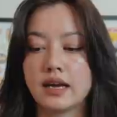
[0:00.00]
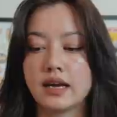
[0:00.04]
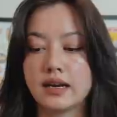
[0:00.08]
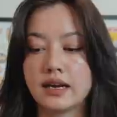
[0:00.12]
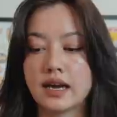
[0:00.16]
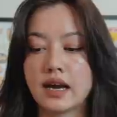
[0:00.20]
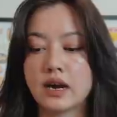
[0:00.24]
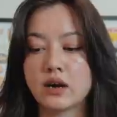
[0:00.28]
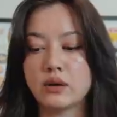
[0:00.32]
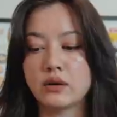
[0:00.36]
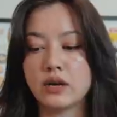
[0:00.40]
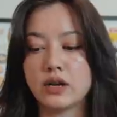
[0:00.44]
And
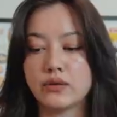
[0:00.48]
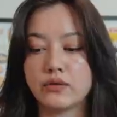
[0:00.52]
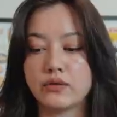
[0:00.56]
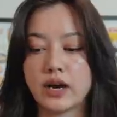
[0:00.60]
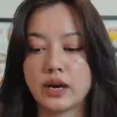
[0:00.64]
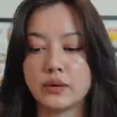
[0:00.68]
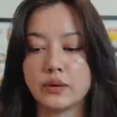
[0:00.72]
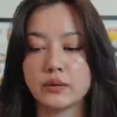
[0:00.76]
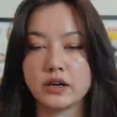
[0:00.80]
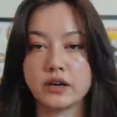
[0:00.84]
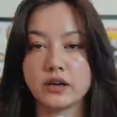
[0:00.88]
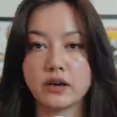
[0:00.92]
now if
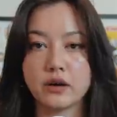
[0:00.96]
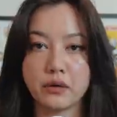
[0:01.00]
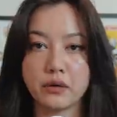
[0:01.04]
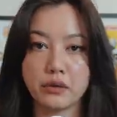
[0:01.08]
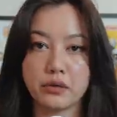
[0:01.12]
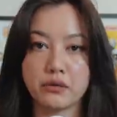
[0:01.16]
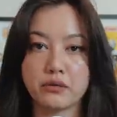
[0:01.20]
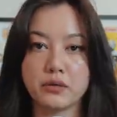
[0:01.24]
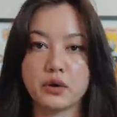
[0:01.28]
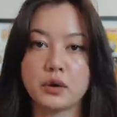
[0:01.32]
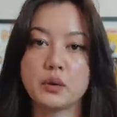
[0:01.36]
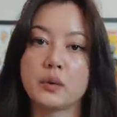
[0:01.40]
I were to go
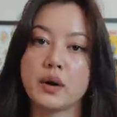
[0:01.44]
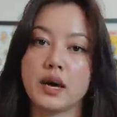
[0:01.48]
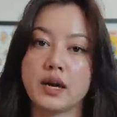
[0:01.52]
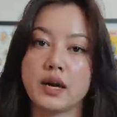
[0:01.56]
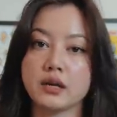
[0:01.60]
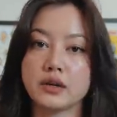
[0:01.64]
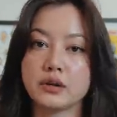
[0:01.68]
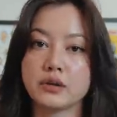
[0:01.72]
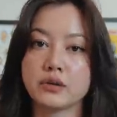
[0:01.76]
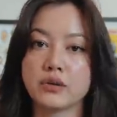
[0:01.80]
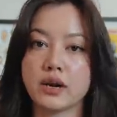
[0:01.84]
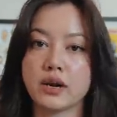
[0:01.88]
through
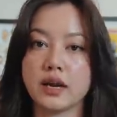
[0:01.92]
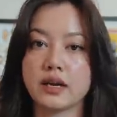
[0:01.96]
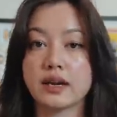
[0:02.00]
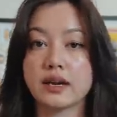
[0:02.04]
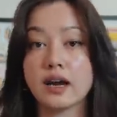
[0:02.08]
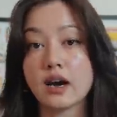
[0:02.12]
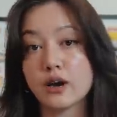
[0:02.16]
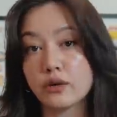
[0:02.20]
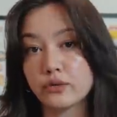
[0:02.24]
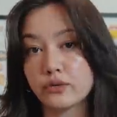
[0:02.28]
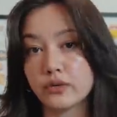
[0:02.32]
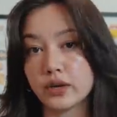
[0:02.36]
and create an
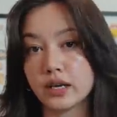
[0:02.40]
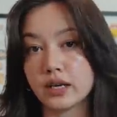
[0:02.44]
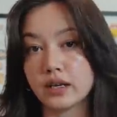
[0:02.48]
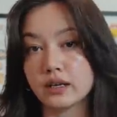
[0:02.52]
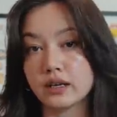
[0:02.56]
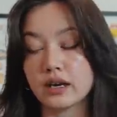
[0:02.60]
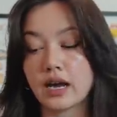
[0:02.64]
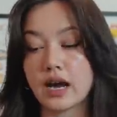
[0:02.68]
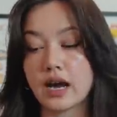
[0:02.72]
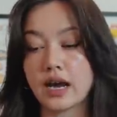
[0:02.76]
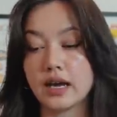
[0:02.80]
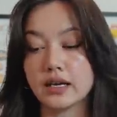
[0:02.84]

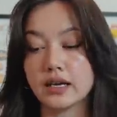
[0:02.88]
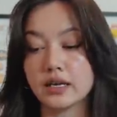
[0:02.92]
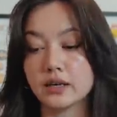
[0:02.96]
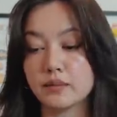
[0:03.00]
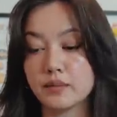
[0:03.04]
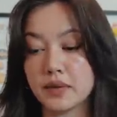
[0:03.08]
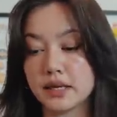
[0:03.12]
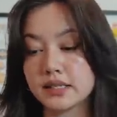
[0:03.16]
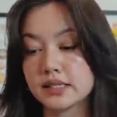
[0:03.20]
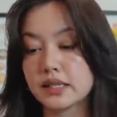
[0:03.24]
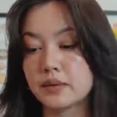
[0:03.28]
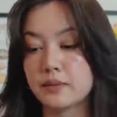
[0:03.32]
outfit, I could
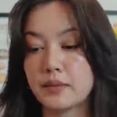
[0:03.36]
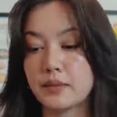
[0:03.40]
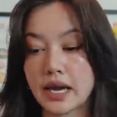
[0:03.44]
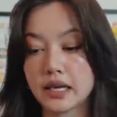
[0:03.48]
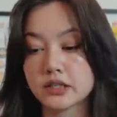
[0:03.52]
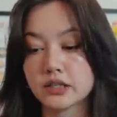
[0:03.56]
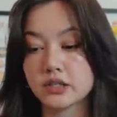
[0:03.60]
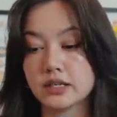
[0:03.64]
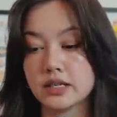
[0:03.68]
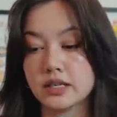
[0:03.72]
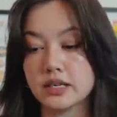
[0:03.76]
mix and match